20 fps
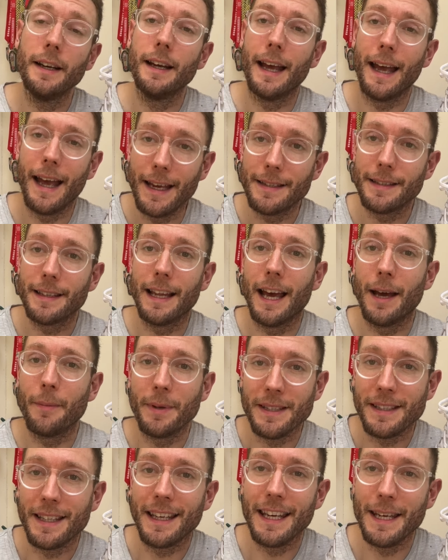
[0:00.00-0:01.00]
S-Lab
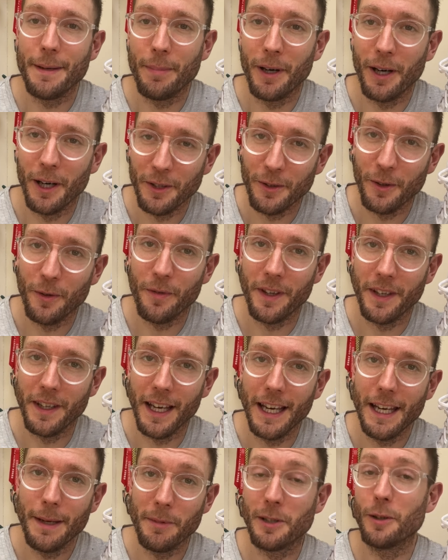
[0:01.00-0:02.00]
is the key part of the
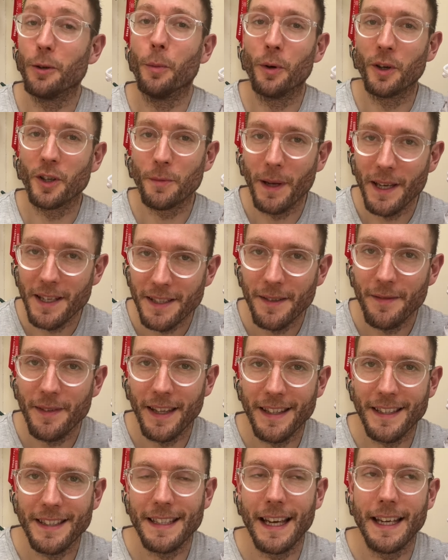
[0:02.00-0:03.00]
name. It's a lot more expensive
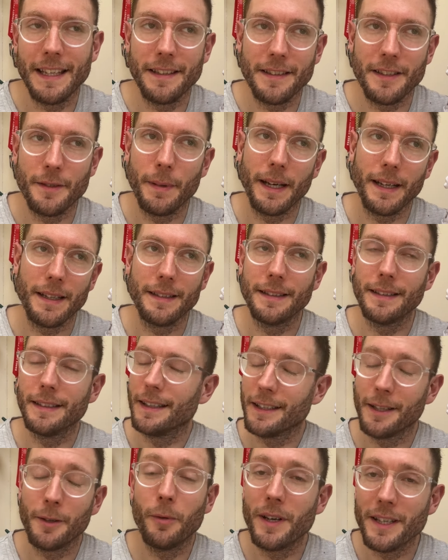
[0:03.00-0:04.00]
than the standard Spectur. I
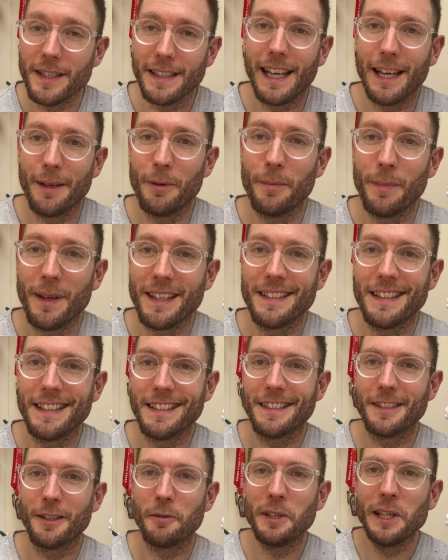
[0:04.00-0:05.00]
don't know why Salomon makes
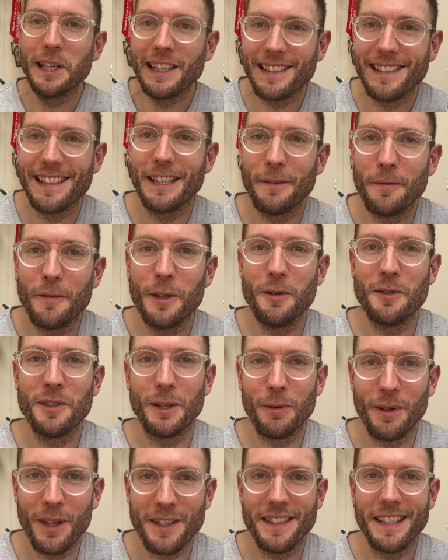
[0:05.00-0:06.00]
things so needlessly confusing
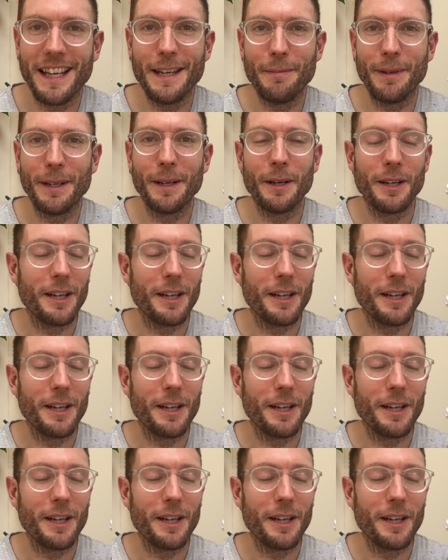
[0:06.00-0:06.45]
with its naming